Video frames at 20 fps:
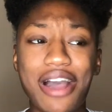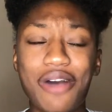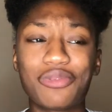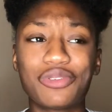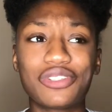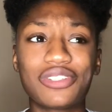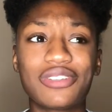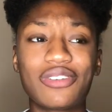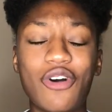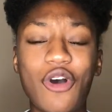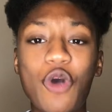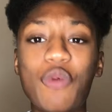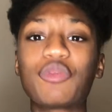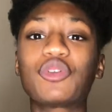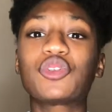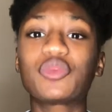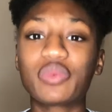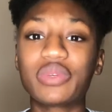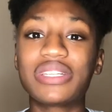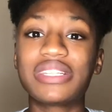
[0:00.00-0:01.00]
I was
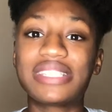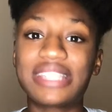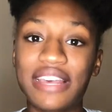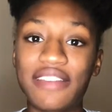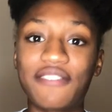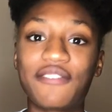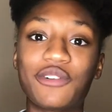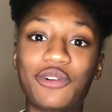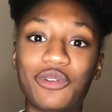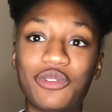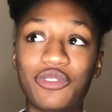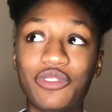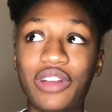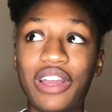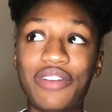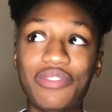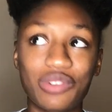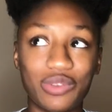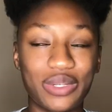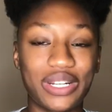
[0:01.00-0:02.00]
almost resentful for
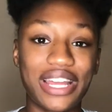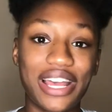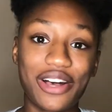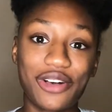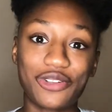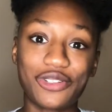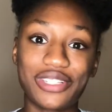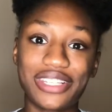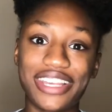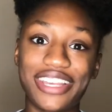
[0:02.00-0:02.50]
everyone else.